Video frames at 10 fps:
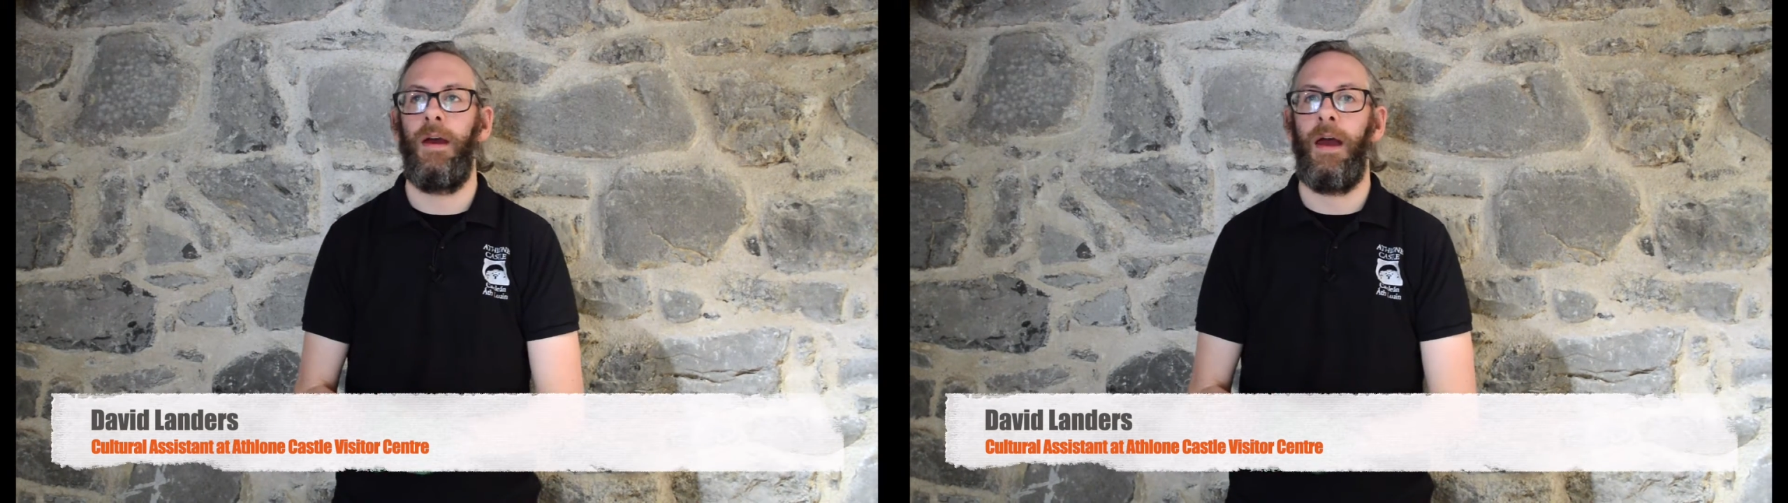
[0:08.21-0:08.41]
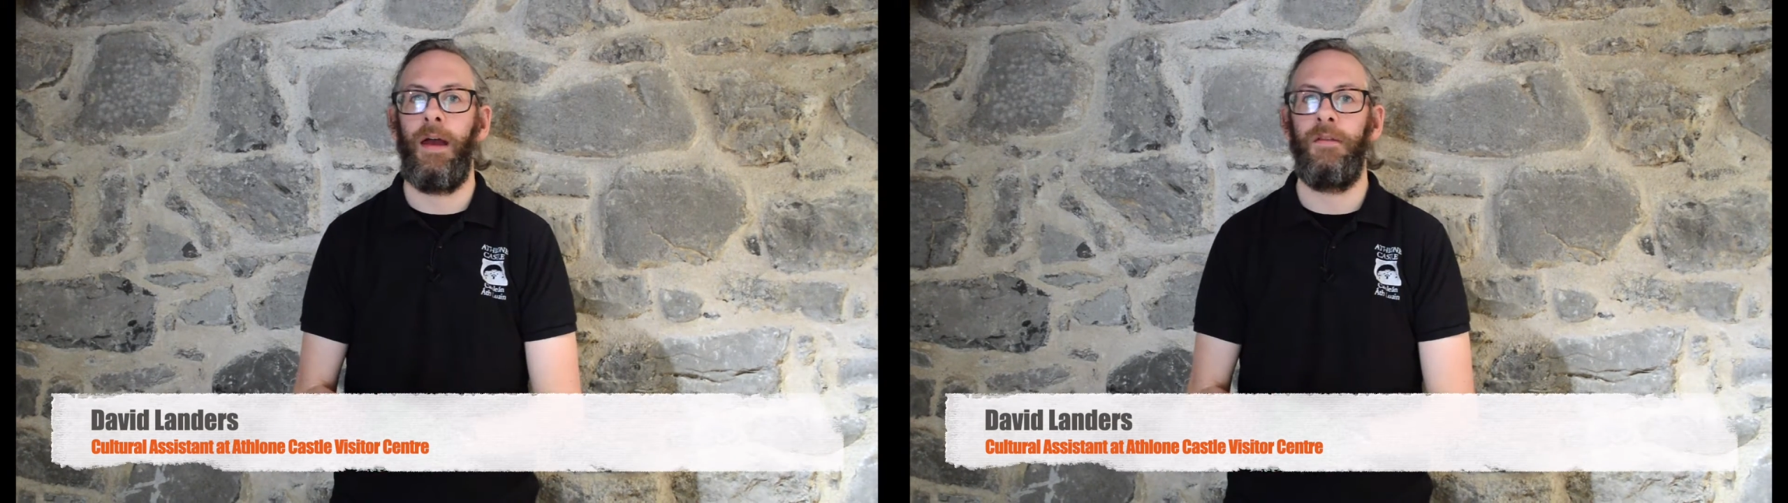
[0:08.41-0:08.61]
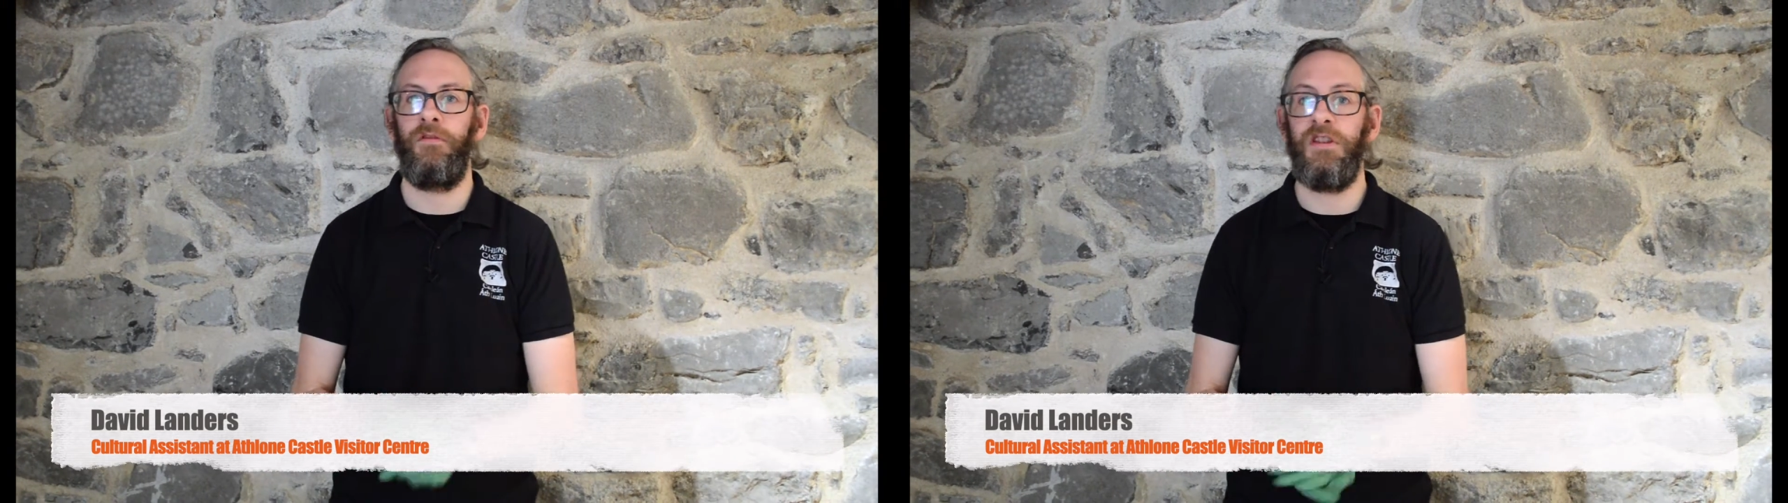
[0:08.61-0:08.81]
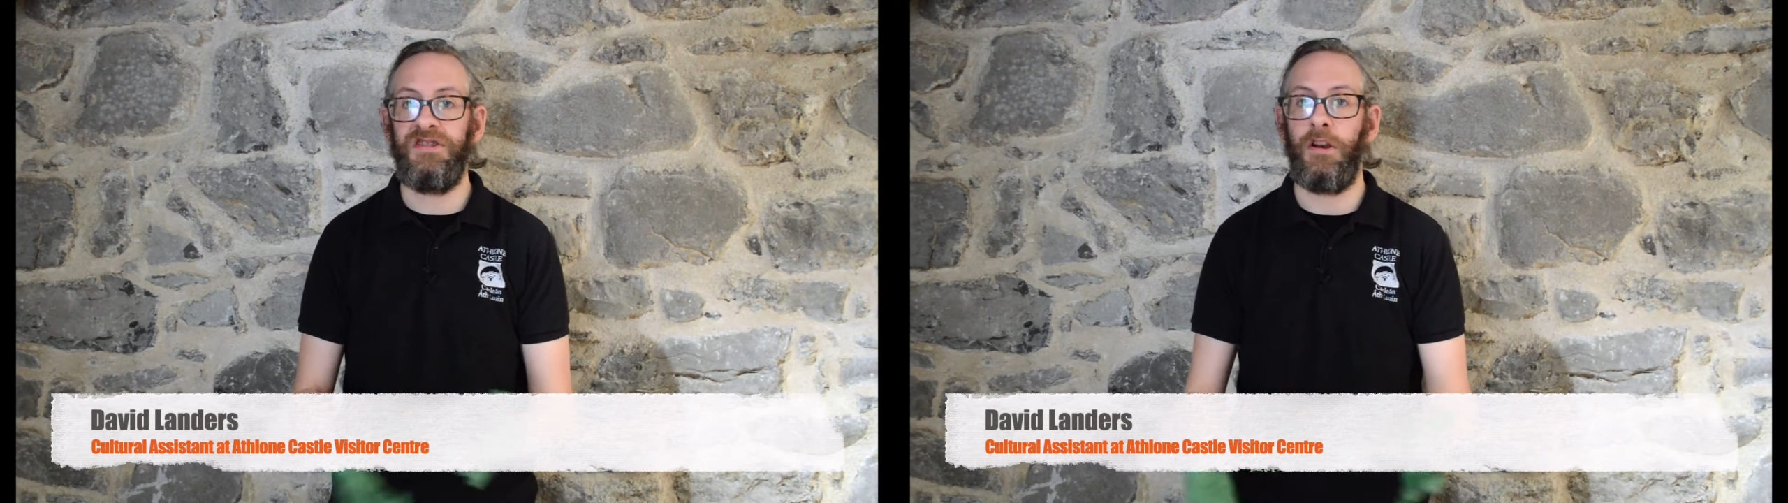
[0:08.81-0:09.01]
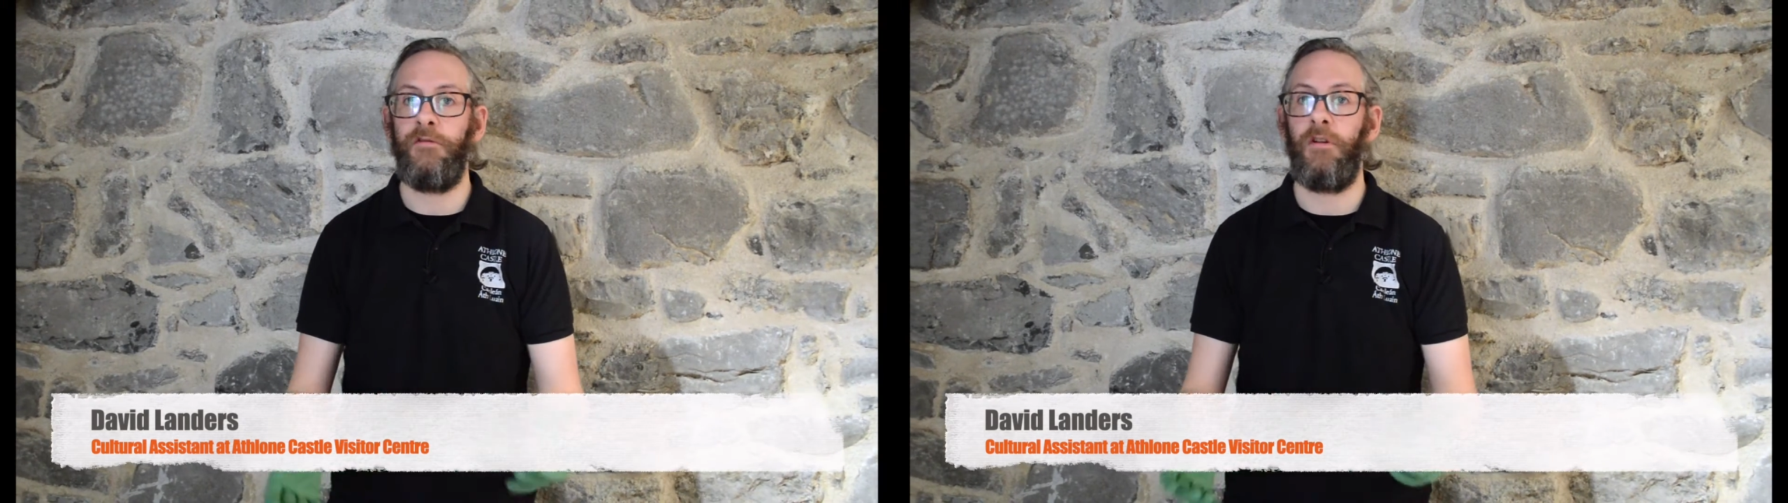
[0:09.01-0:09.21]
and this
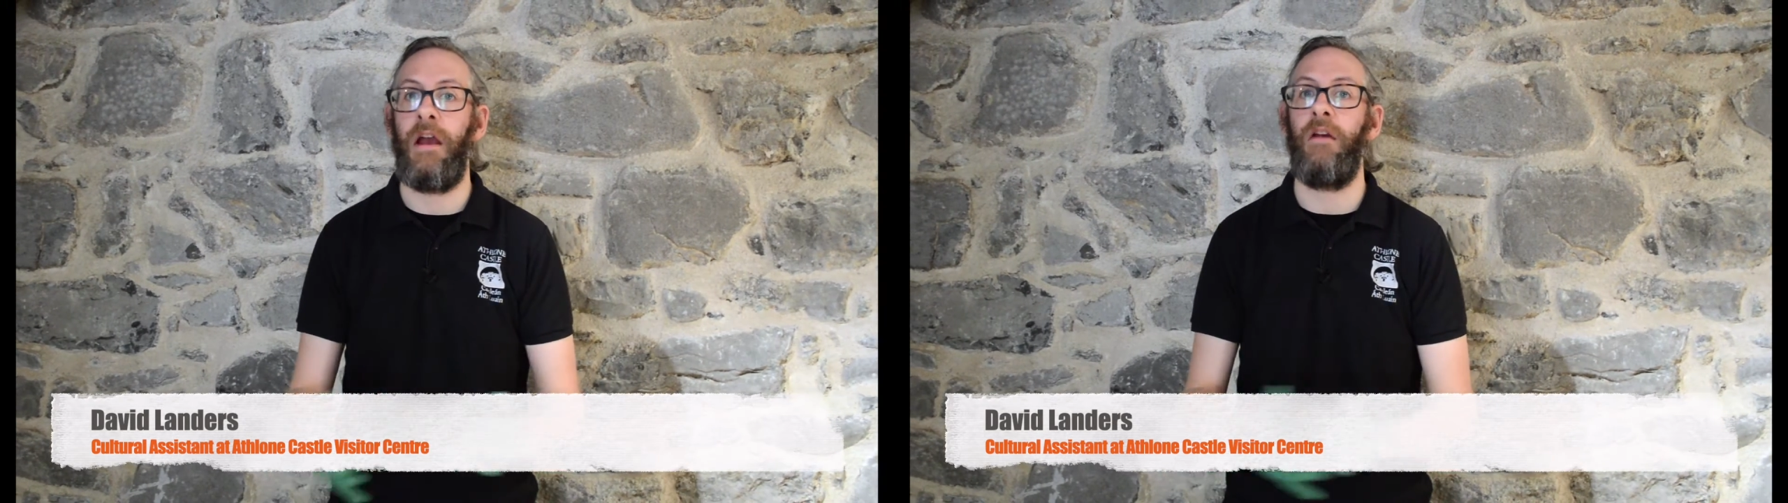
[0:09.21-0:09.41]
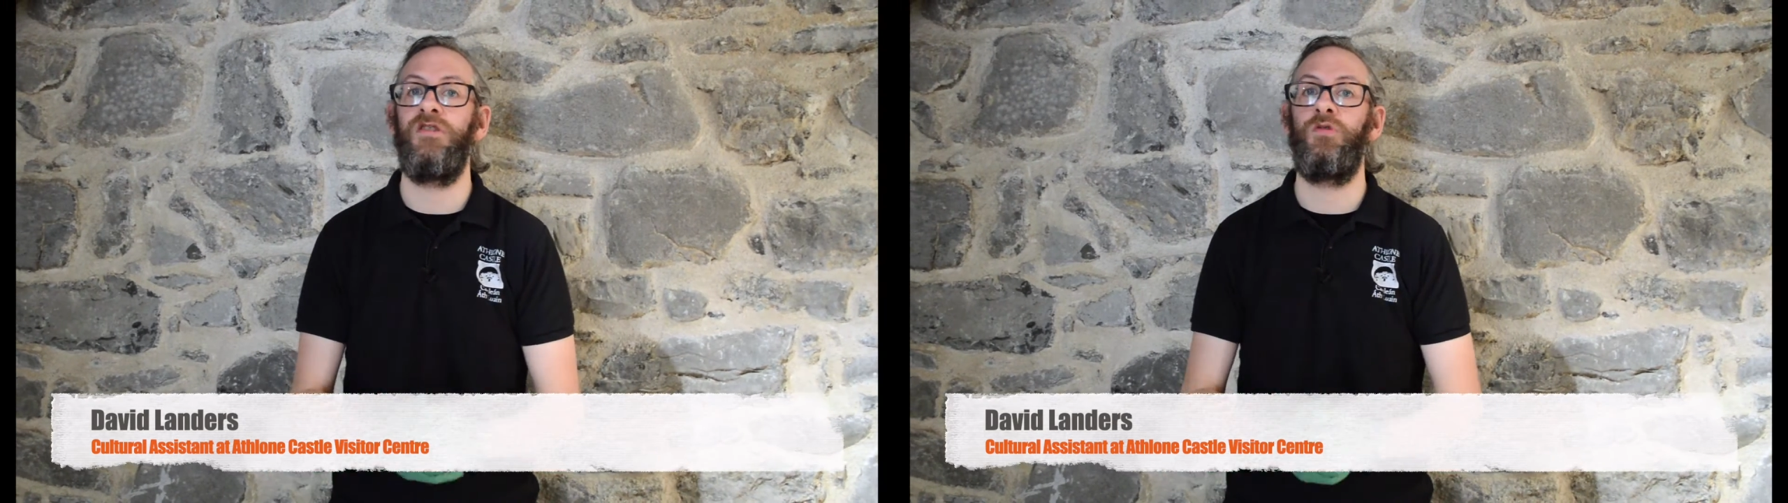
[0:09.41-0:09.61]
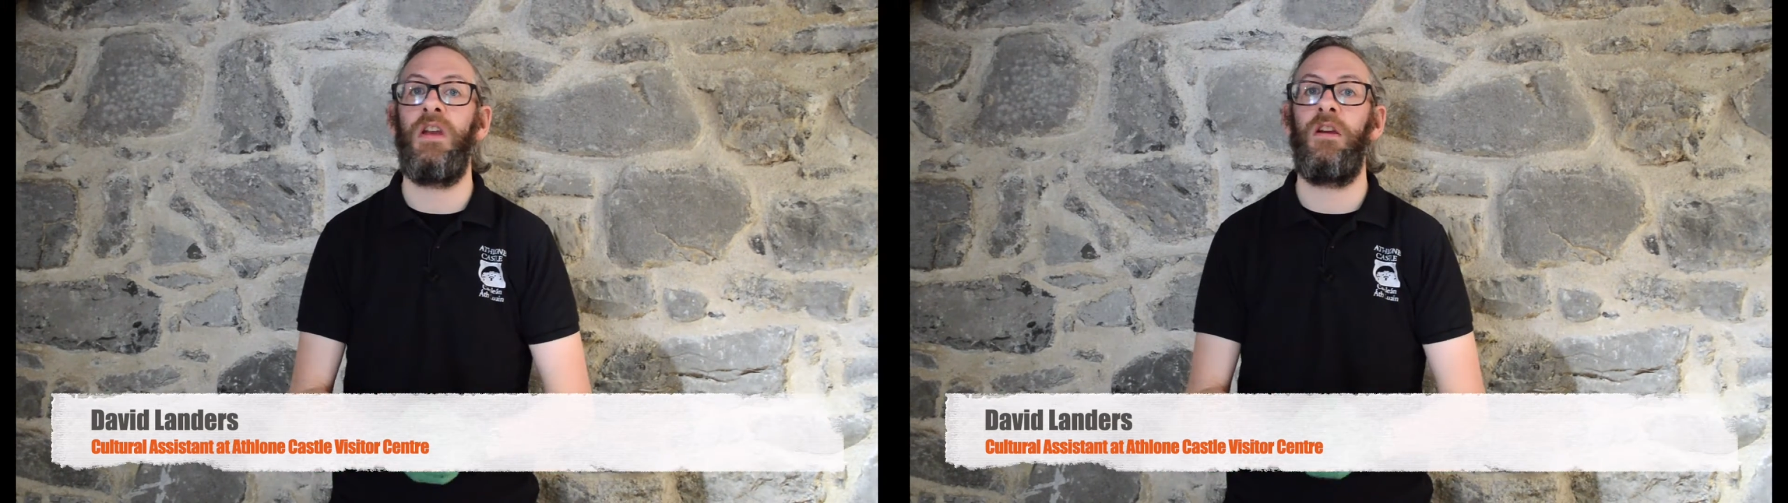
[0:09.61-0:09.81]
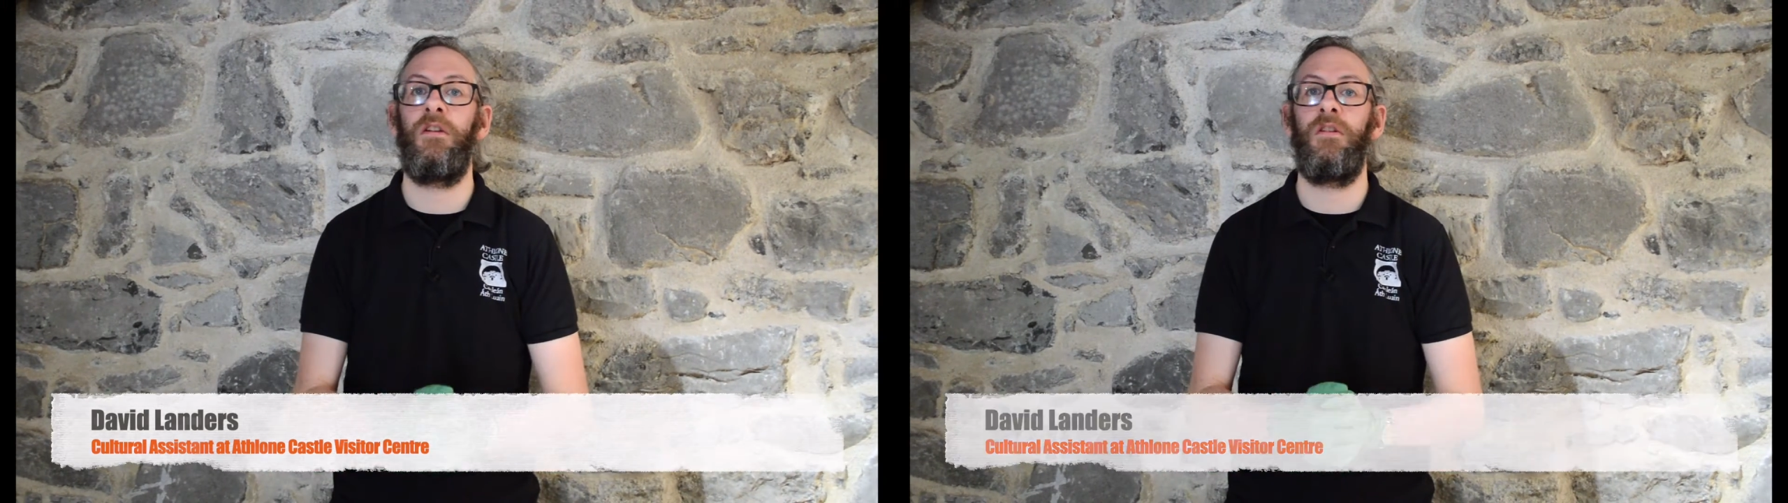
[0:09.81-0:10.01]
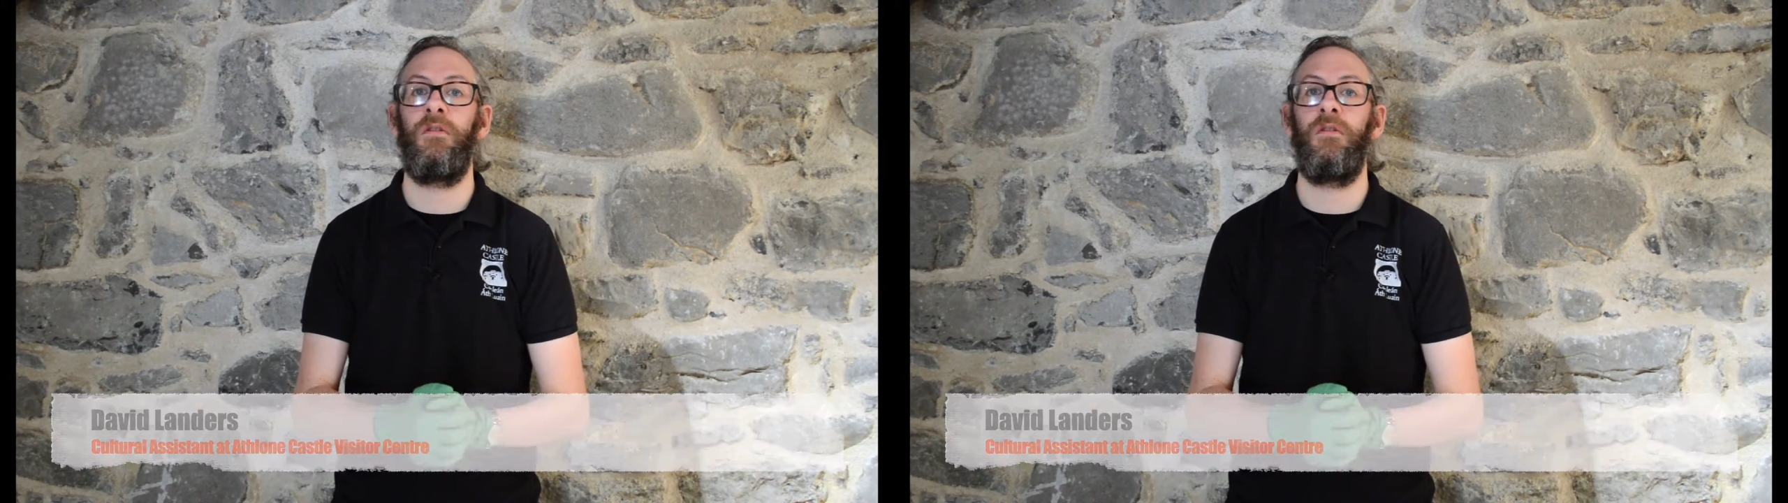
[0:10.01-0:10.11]
year for Heritage Week